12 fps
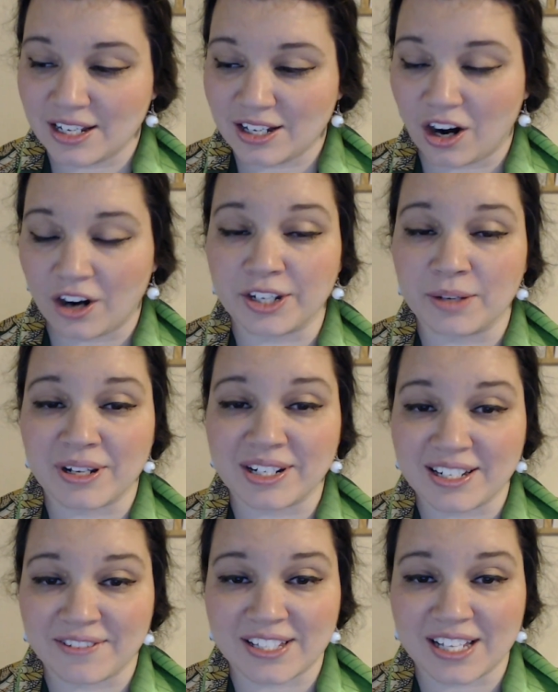
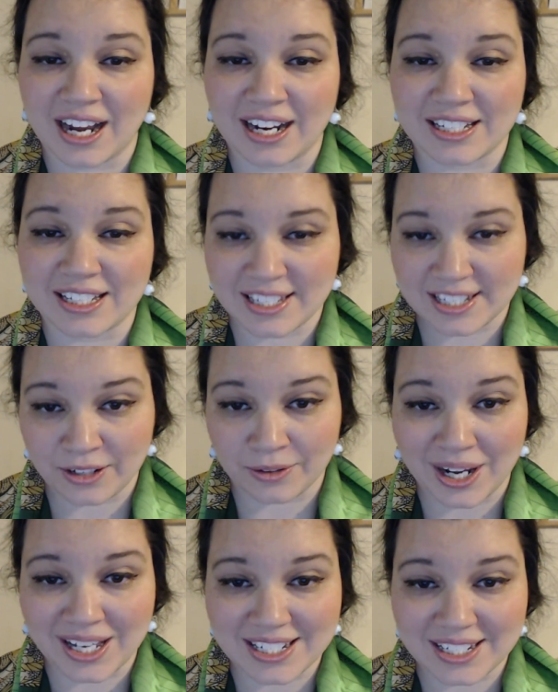argumentative side is still
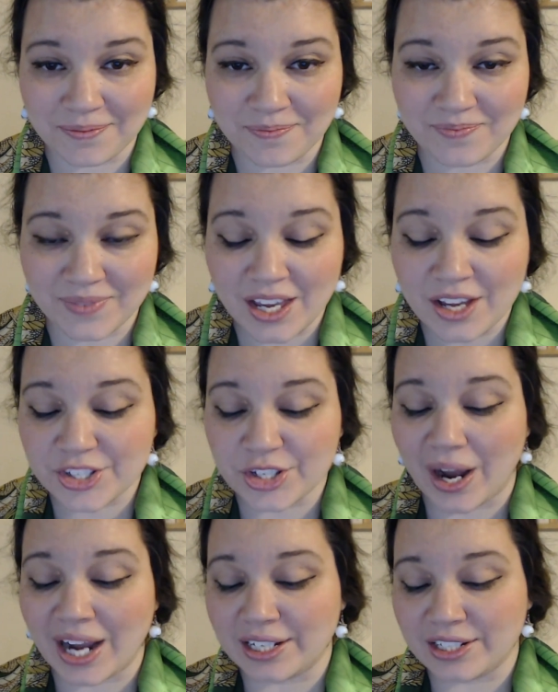resting. So
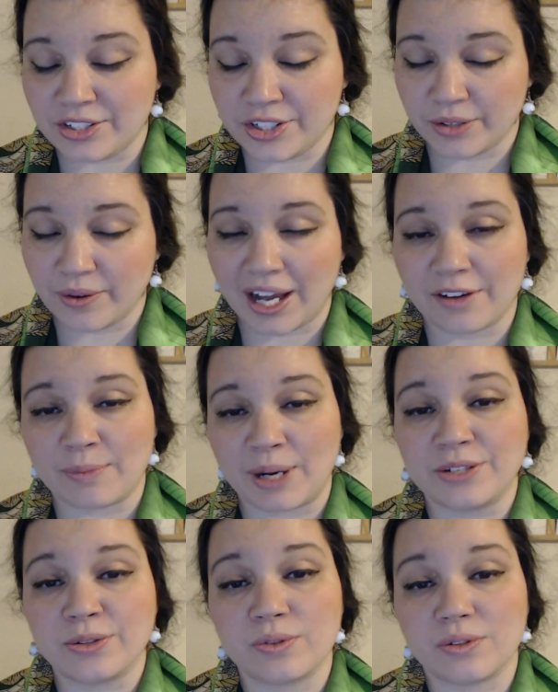I do have my
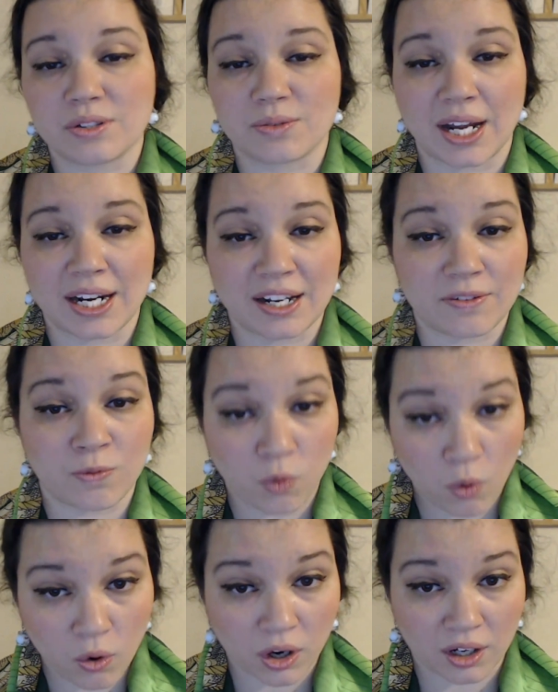tools ready
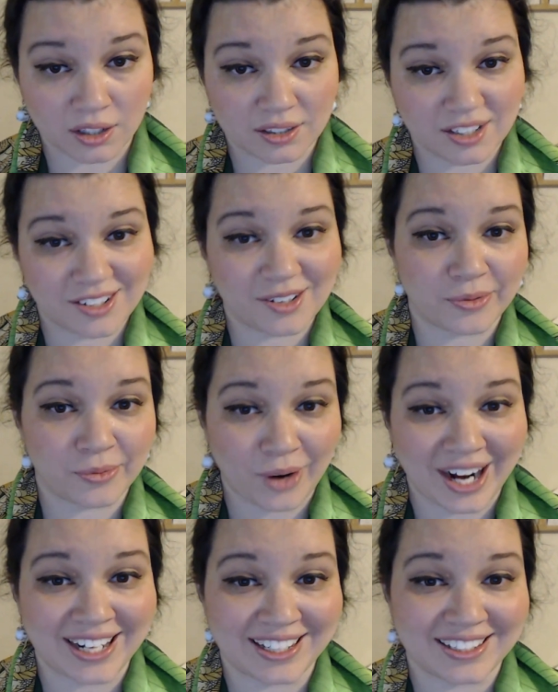for
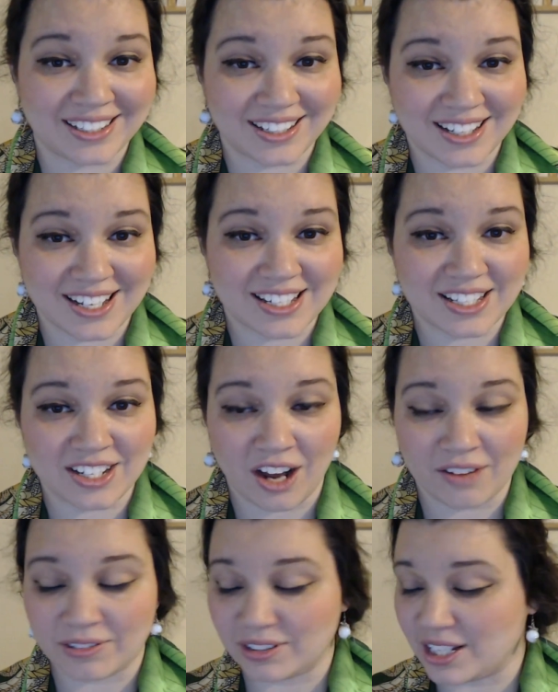writing this
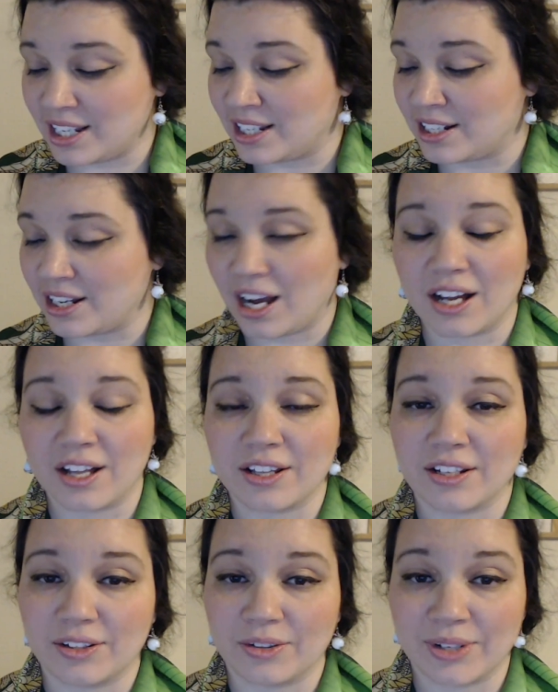novel in
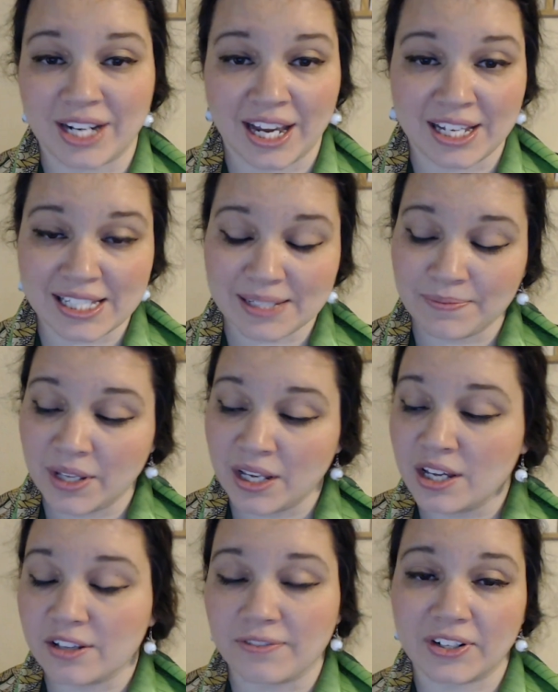3 days.
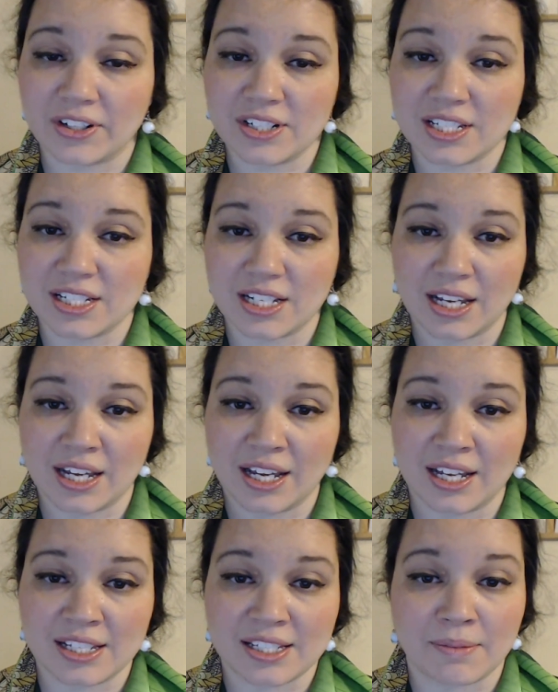First
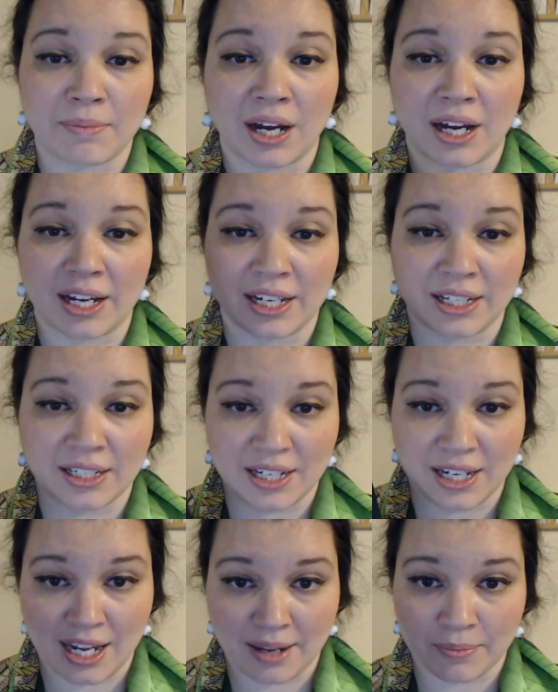is my
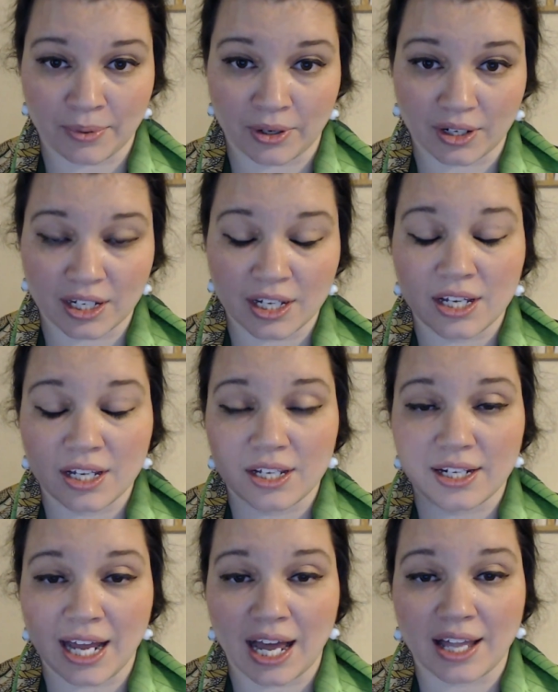name book.
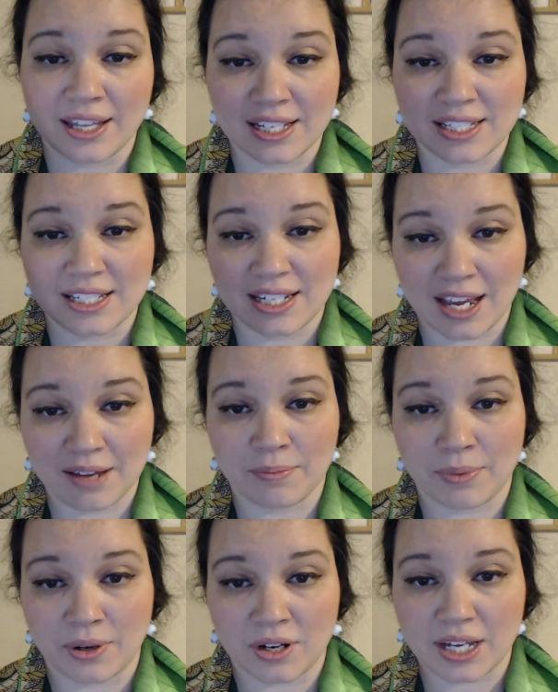Now, this name
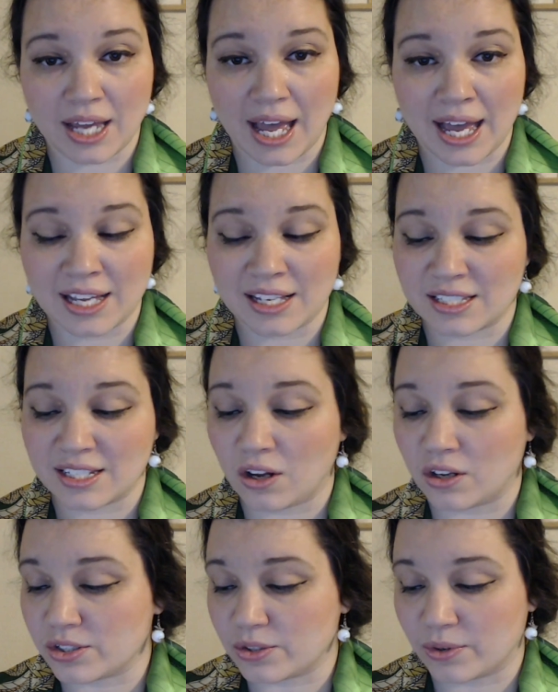book has
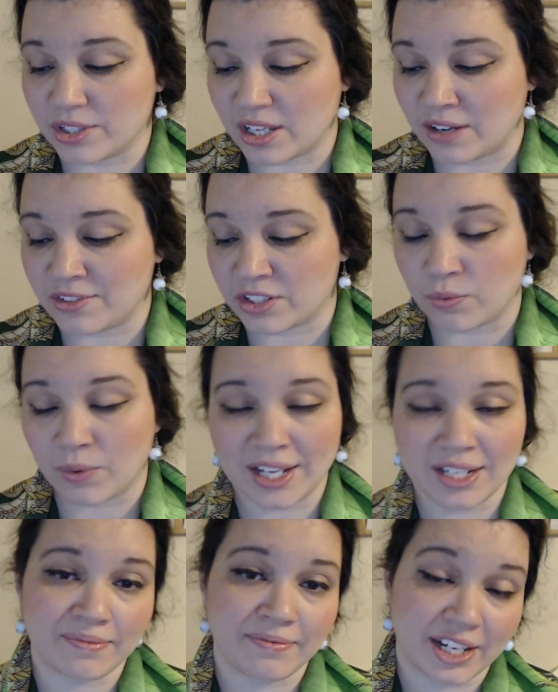all sorts of just
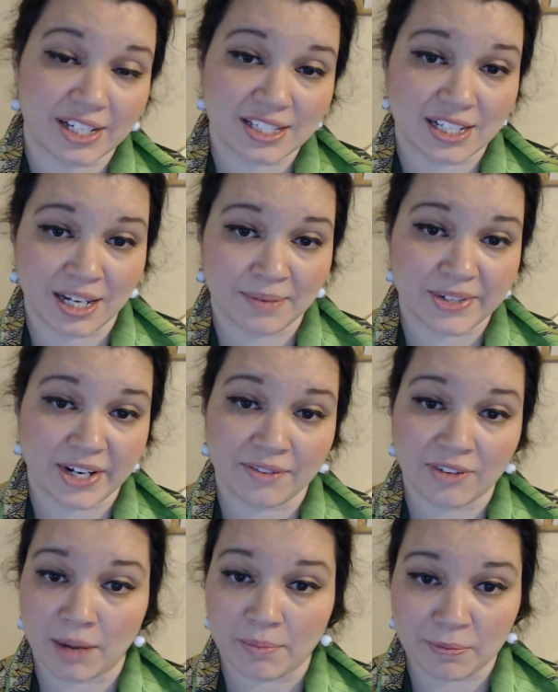random fantasy names that I've
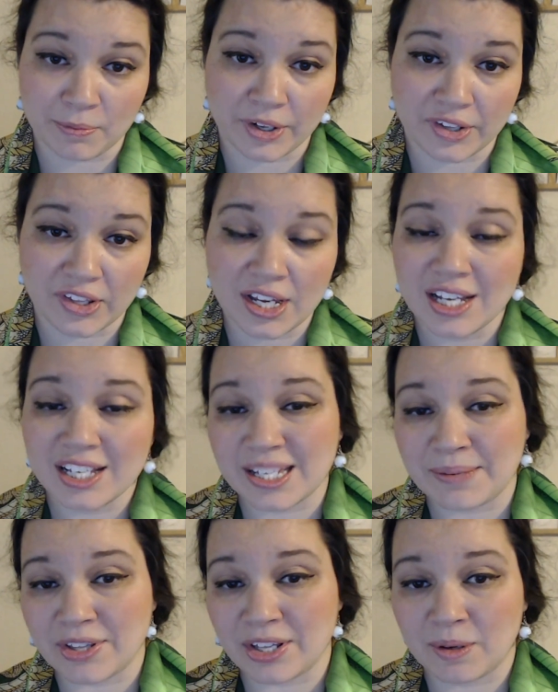come up with. Some
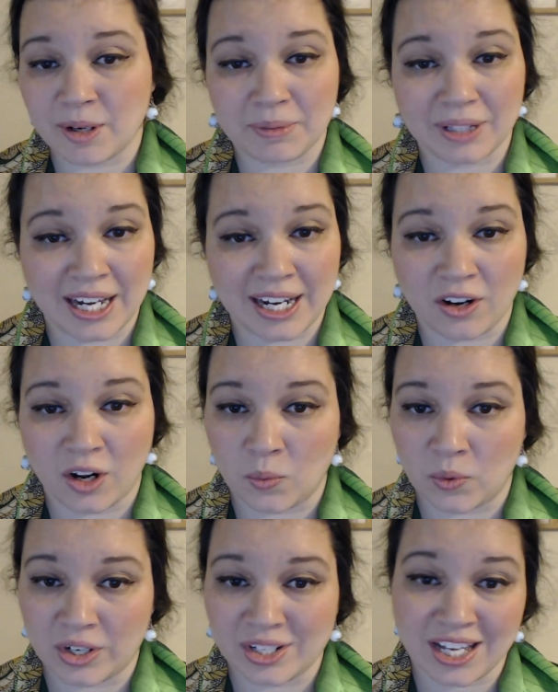of them are playing on
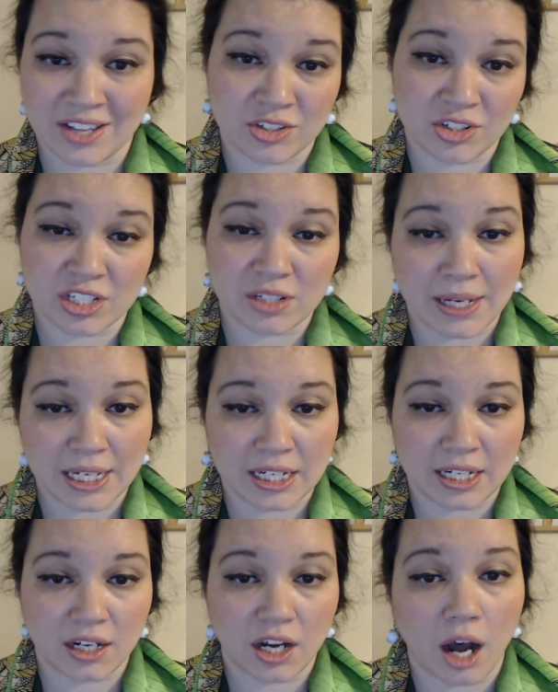words, others just
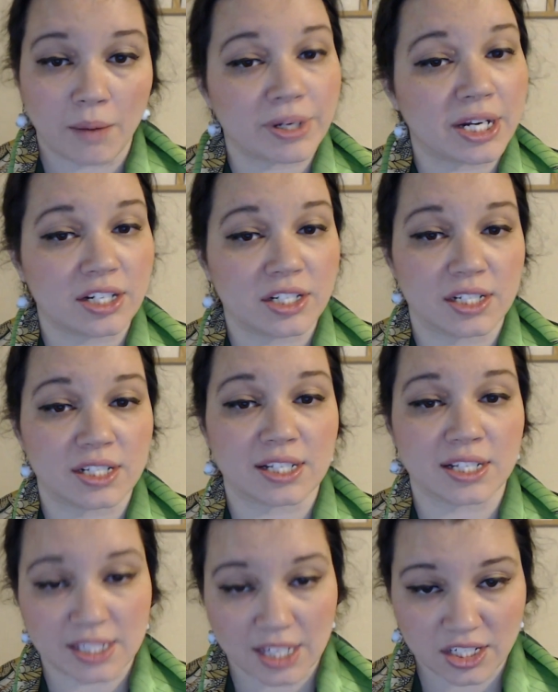making combinations
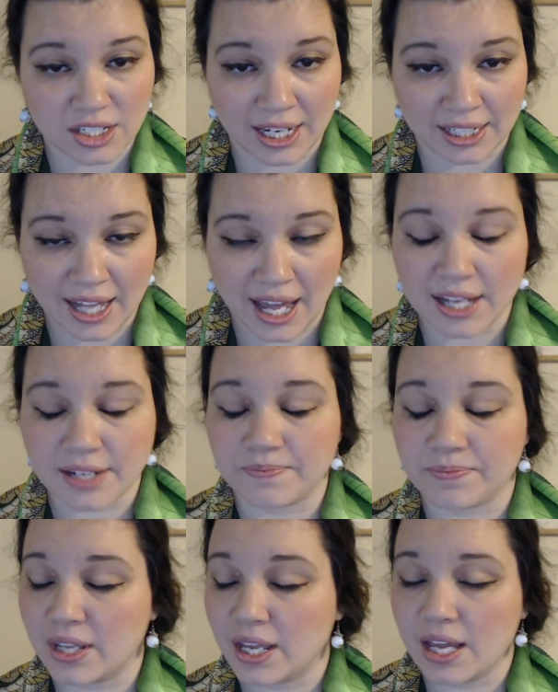and such like that.
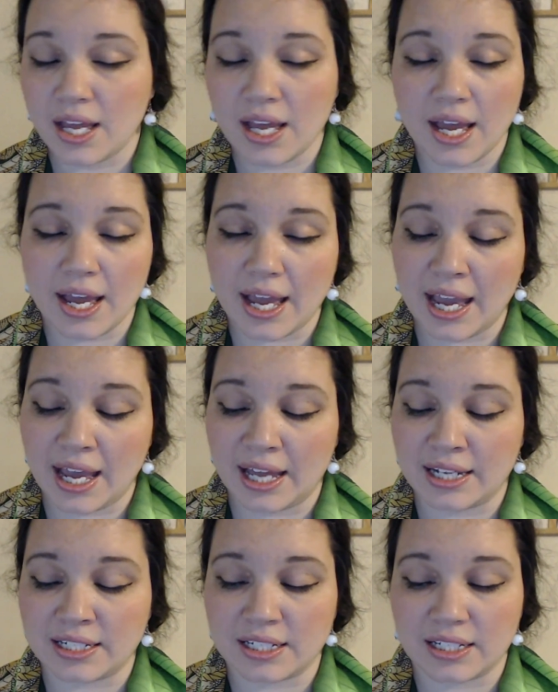
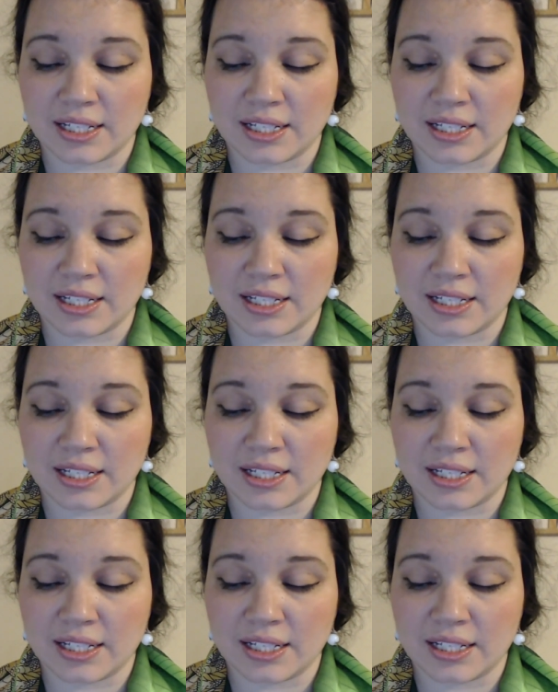And